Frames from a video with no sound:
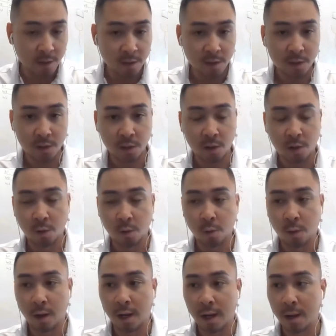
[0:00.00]
So
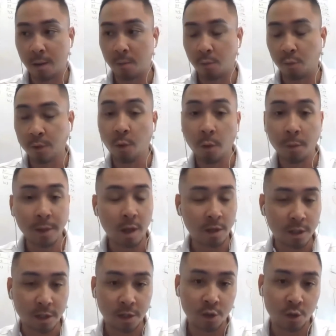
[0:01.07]
we will be
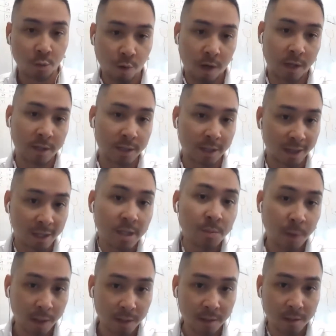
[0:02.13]
launching additional products in this
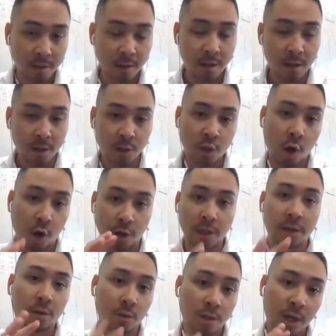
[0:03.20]
space, targeting
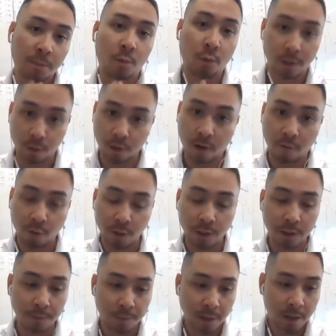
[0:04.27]
those type of window coverings.
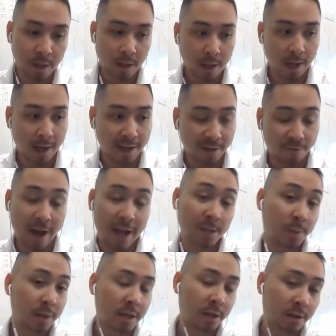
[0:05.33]
In fact,
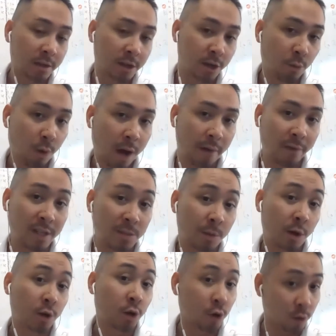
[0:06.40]
by the end of the year, we'll have a
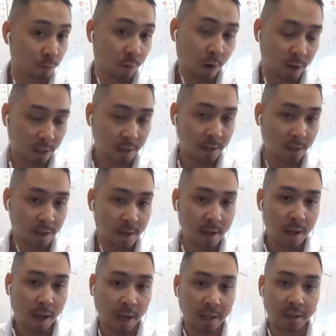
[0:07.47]
smart curtain product.
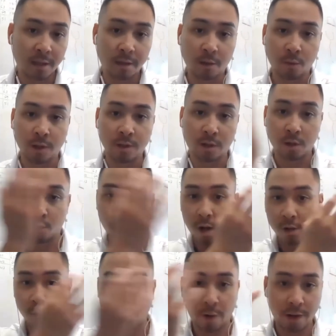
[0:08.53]
Anything that runs on a rod
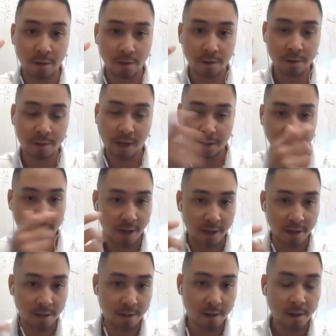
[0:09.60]
or a rail, side to
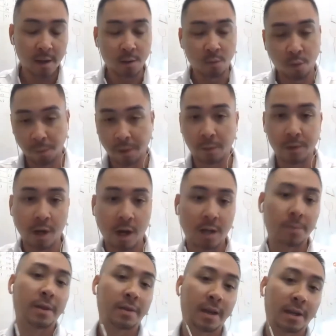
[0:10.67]
side, we'll be able to
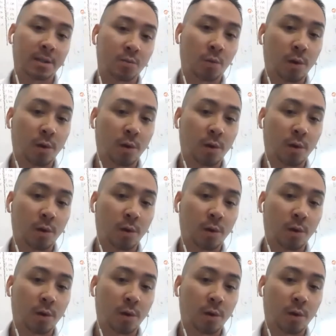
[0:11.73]
automate that as well.